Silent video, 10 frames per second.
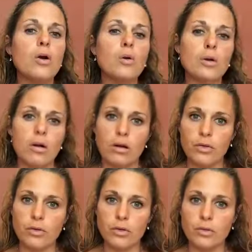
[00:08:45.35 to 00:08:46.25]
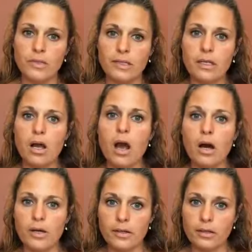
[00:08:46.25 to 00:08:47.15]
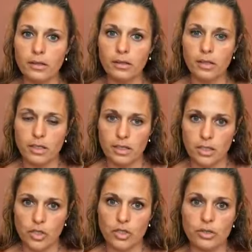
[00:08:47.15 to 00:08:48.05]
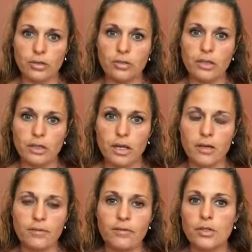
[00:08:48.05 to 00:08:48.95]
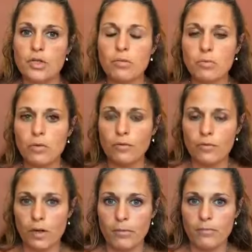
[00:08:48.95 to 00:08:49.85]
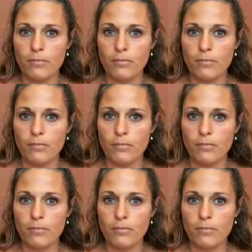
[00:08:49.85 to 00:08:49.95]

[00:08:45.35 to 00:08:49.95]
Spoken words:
or are you using unconditional love to move from?